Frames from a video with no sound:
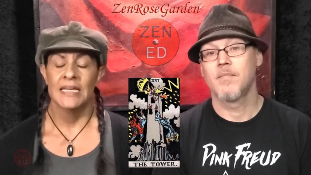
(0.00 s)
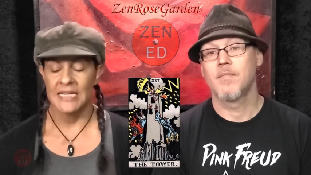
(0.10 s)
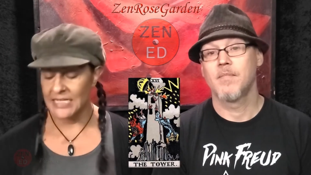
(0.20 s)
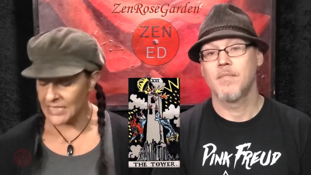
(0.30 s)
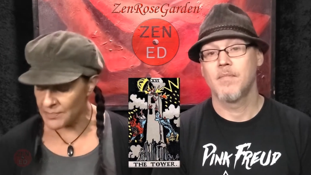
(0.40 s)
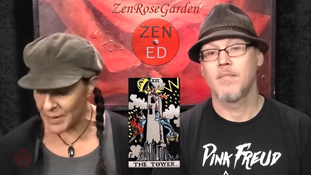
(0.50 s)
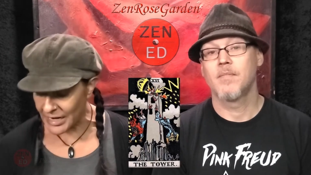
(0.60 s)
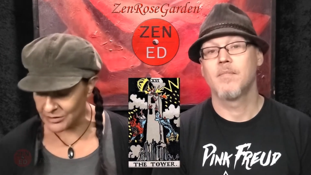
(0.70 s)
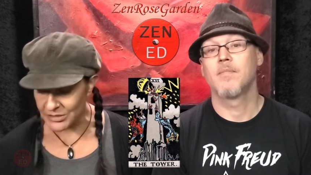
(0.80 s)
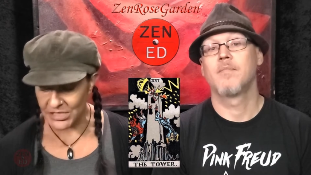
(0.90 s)
Speaker 1: is
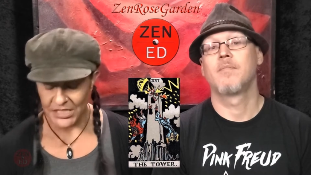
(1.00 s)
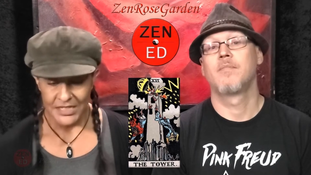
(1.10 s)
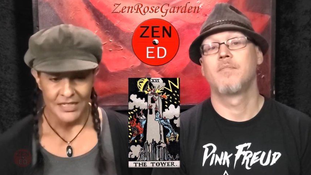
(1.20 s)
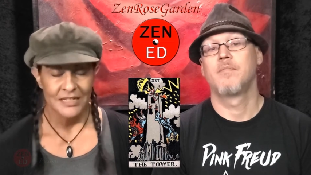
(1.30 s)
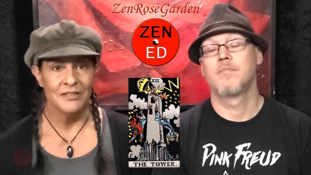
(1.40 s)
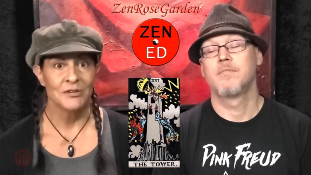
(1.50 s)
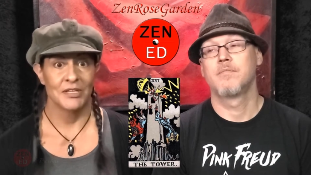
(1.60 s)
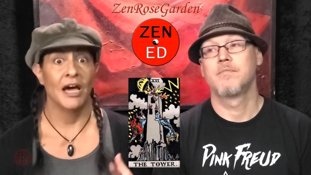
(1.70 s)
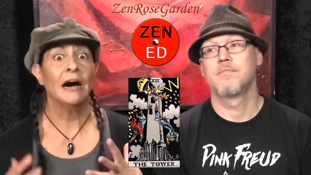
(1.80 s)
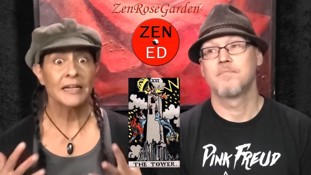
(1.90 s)
about
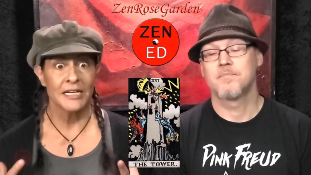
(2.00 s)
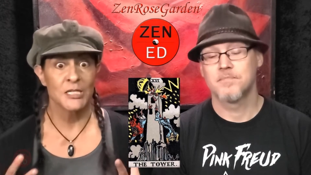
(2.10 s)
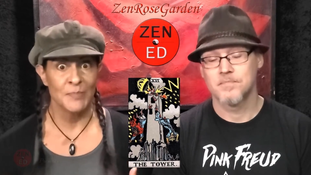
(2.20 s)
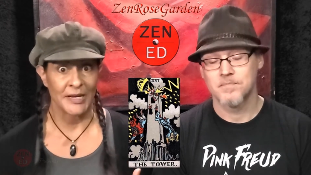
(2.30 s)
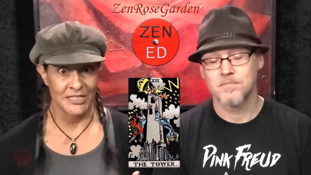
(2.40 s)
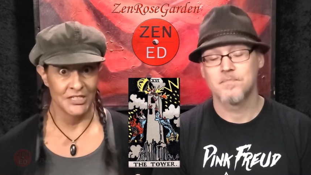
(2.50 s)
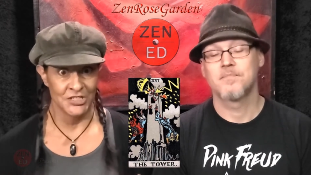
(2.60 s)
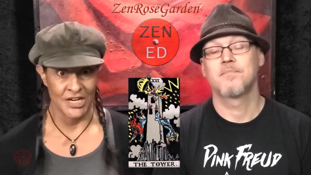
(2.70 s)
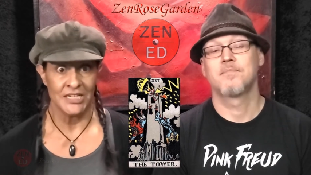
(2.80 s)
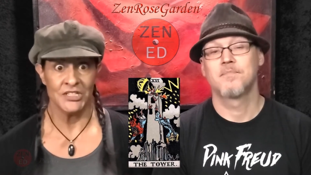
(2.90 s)
those unexpected
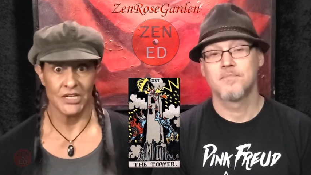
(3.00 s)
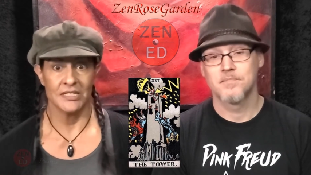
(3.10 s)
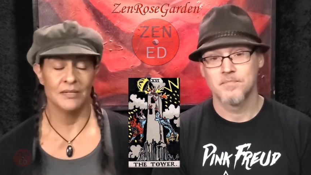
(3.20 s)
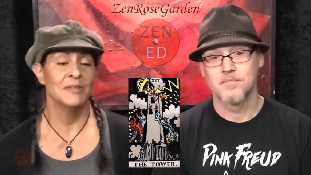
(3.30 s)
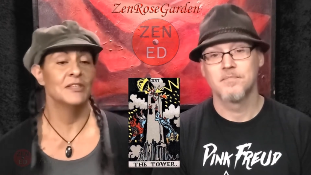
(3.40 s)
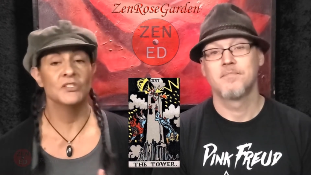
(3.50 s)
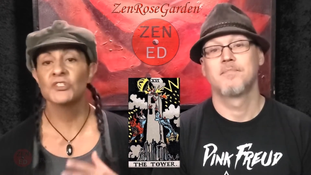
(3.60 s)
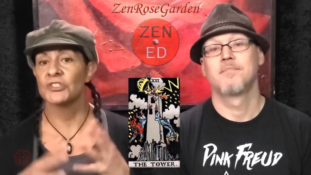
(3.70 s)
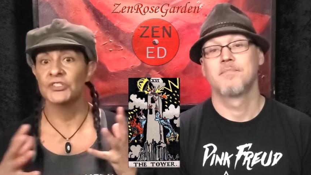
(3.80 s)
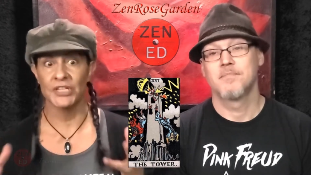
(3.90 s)
changes. I mean, this is
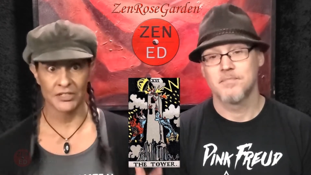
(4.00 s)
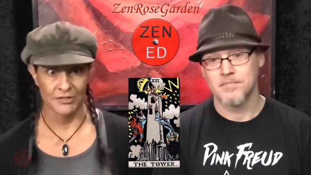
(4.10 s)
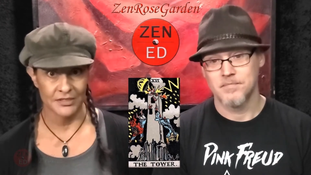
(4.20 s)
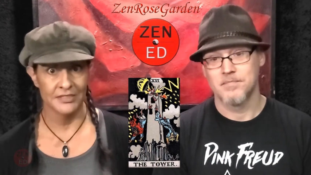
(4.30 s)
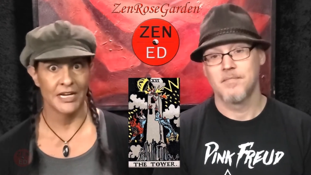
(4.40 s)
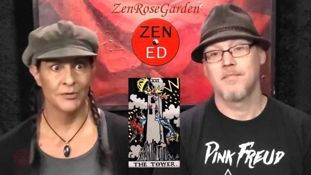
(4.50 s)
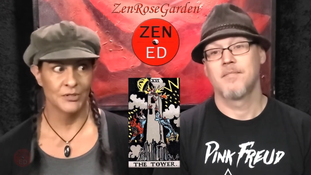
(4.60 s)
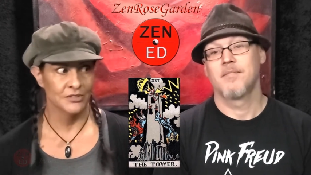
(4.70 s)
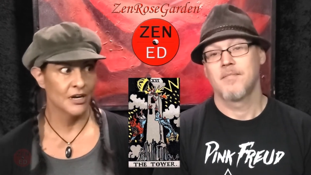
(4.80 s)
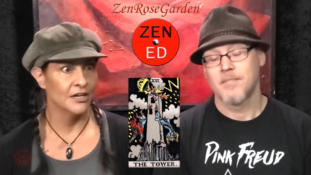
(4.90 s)
just general. The
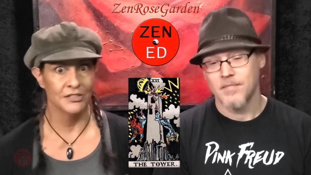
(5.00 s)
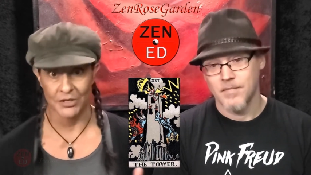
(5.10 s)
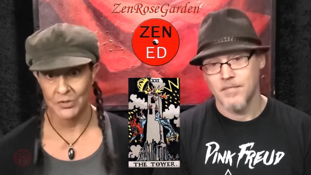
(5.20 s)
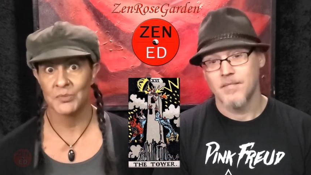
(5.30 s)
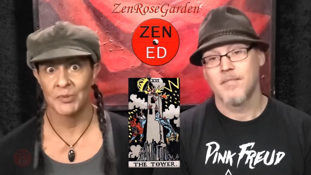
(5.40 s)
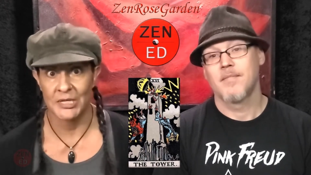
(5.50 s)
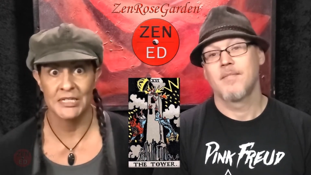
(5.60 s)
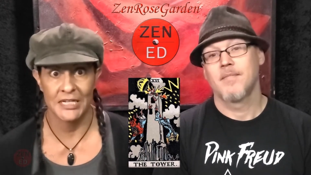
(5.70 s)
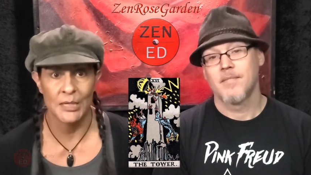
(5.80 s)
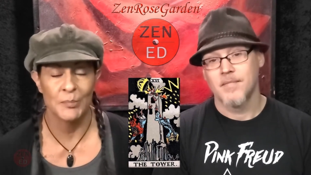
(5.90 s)
tower card goes pretty
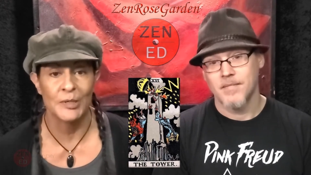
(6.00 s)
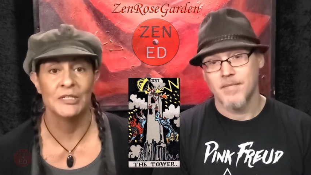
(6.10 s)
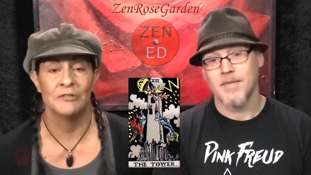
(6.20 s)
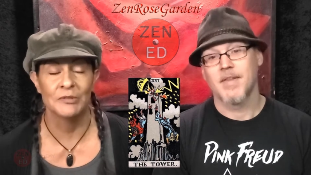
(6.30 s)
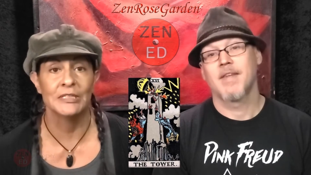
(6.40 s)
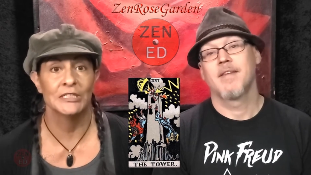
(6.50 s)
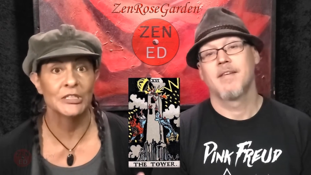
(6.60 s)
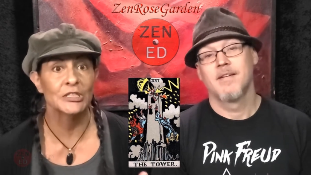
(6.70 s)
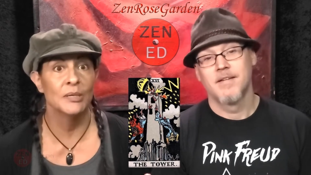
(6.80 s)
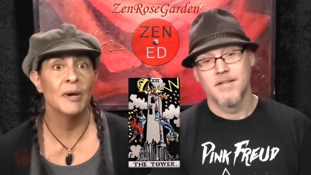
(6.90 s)
deep when you really
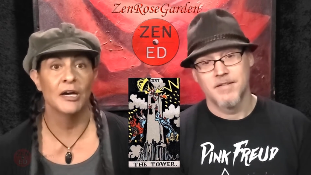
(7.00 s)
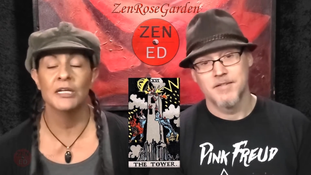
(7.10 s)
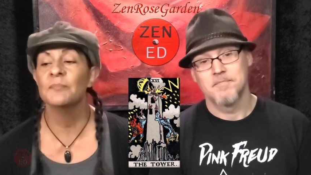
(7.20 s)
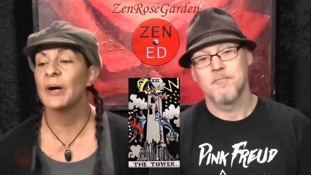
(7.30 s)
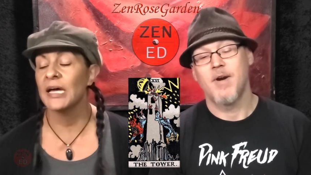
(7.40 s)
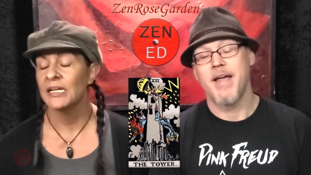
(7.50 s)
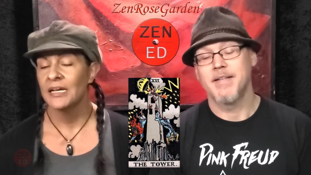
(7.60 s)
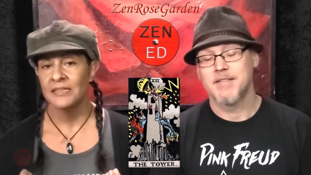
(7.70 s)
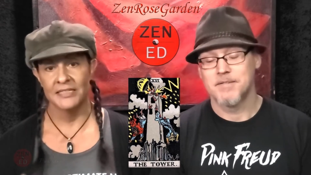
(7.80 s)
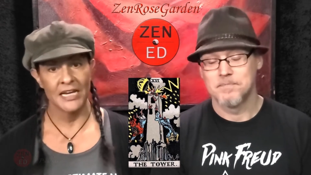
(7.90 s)
learn about it, but
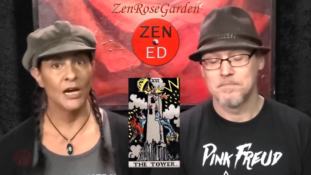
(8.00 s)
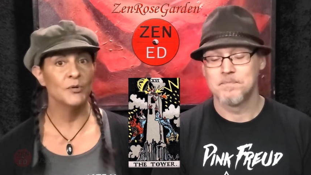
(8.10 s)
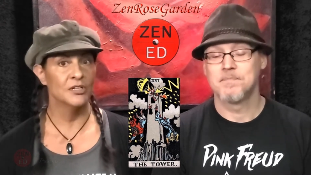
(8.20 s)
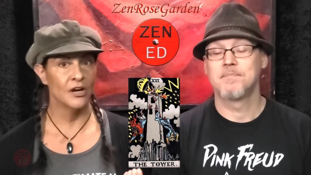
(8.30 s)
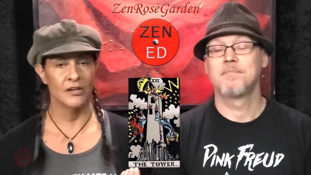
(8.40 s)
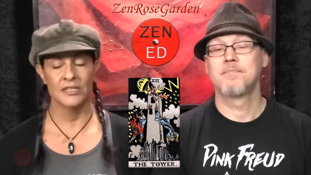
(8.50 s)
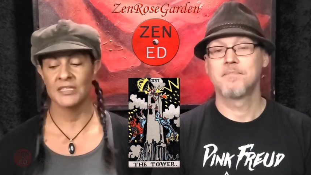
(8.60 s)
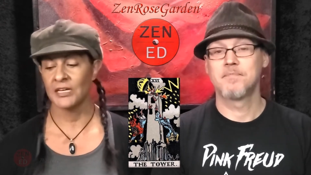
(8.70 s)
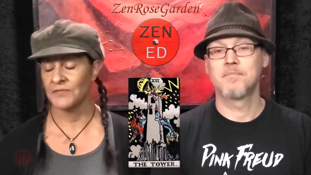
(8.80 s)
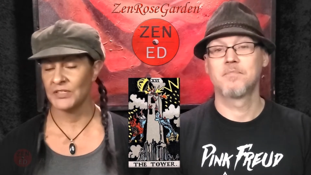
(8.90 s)
the tower card
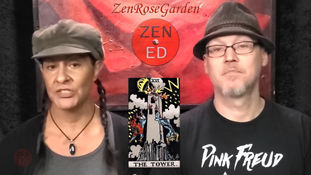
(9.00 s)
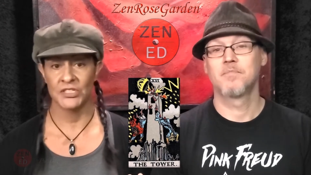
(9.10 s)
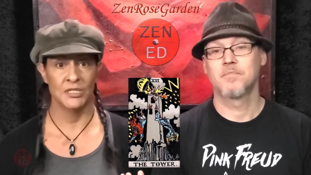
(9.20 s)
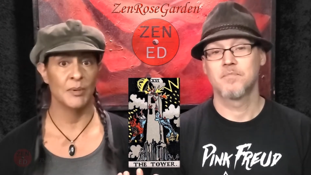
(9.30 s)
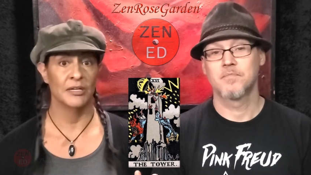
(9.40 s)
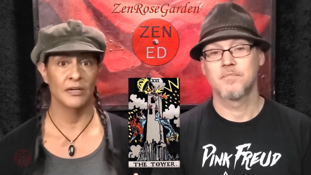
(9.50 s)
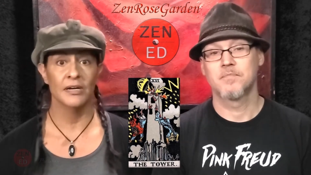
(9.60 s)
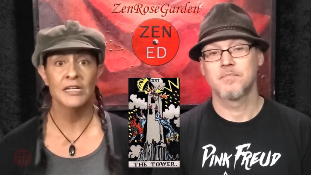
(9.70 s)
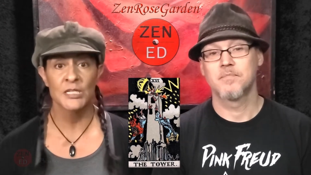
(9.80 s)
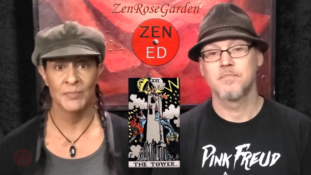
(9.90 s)
itself is just about
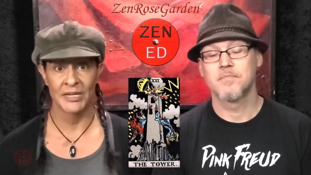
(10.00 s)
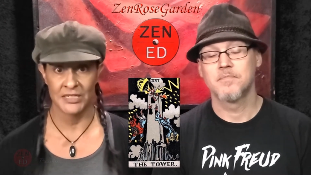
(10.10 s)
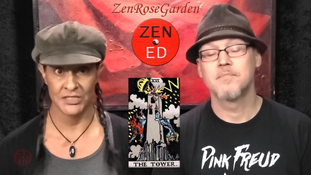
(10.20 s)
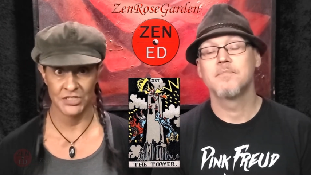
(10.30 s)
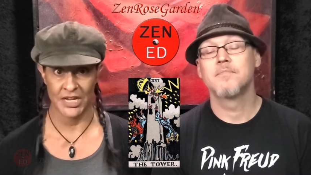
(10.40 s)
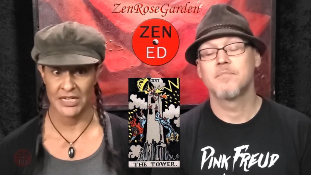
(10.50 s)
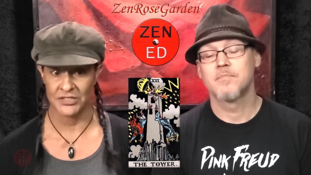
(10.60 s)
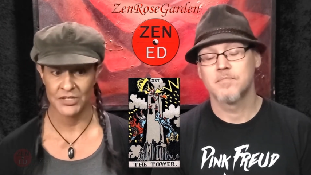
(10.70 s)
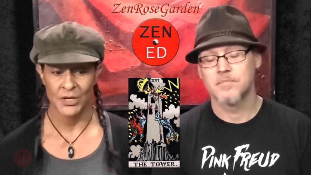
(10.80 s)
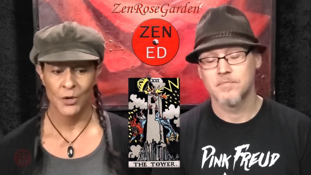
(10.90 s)
unexpected
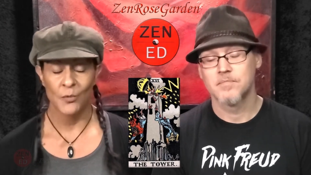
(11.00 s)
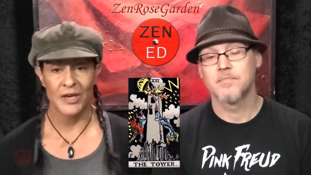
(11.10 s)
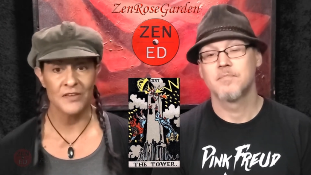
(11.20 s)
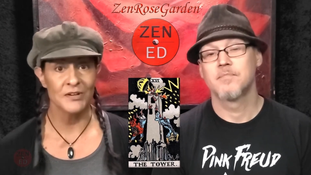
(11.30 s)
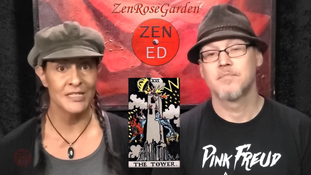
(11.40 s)
change, whether